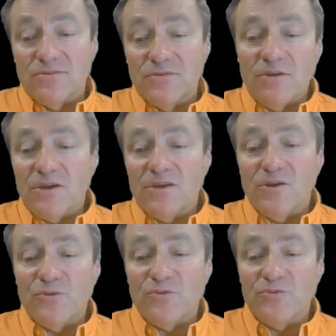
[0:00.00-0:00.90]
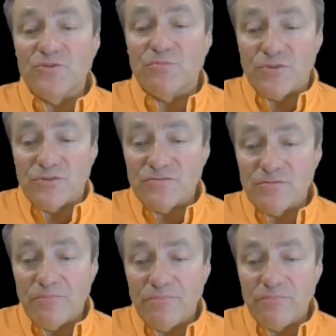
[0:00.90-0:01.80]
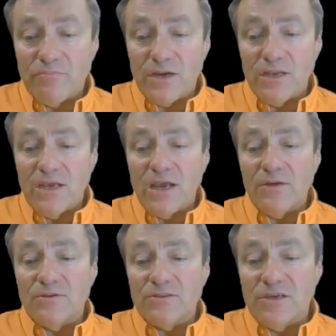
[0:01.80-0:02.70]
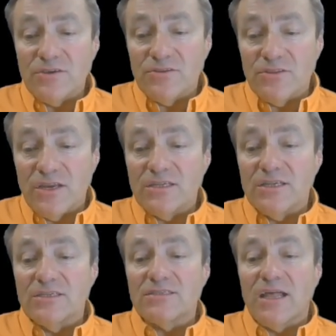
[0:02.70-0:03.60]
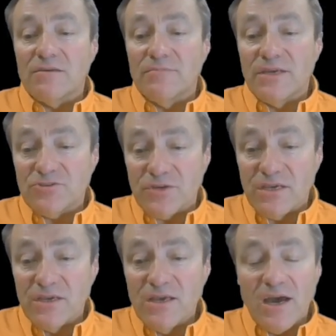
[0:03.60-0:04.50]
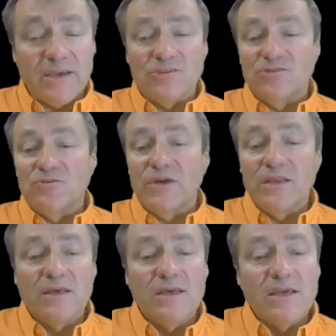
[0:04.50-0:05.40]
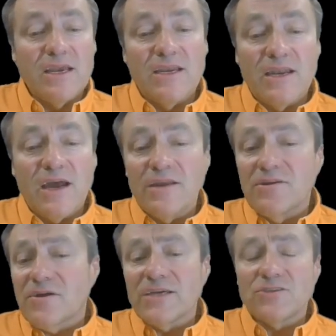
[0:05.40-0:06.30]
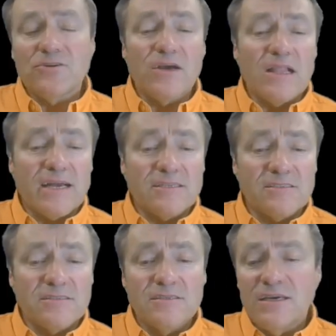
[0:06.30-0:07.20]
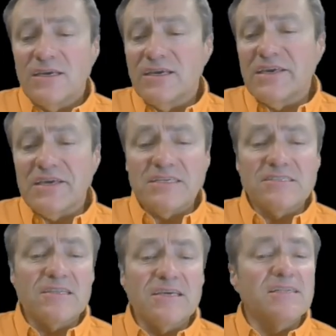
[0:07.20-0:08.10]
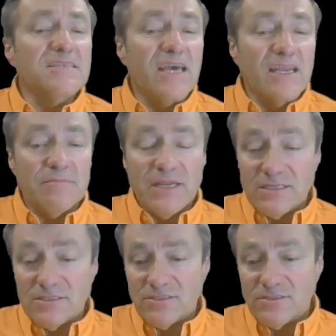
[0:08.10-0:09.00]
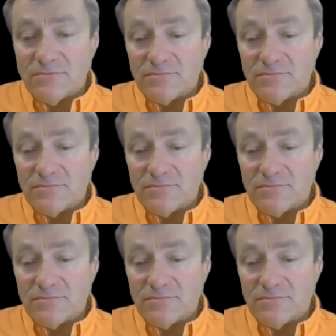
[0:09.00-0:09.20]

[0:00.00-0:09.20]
I'm not going to go through the proof, but I will tell you that it is elementary. I could do it in an undergraduate class easily in 10 minutes.